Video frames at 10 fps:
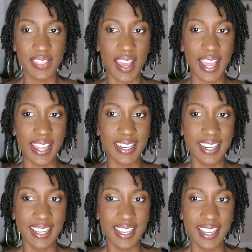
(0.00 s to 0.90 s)
that
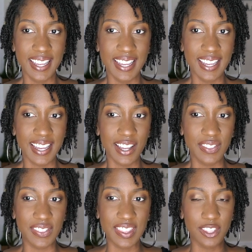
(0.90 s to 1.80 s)

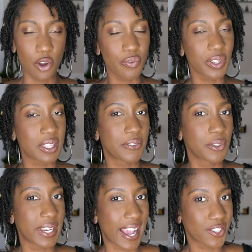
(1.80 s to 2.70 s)
don't really feel
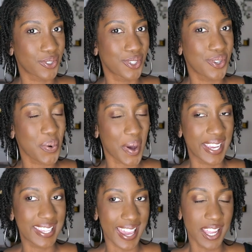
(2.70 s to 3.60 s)
natural
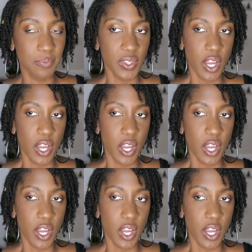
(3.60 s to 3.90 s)
quite yet.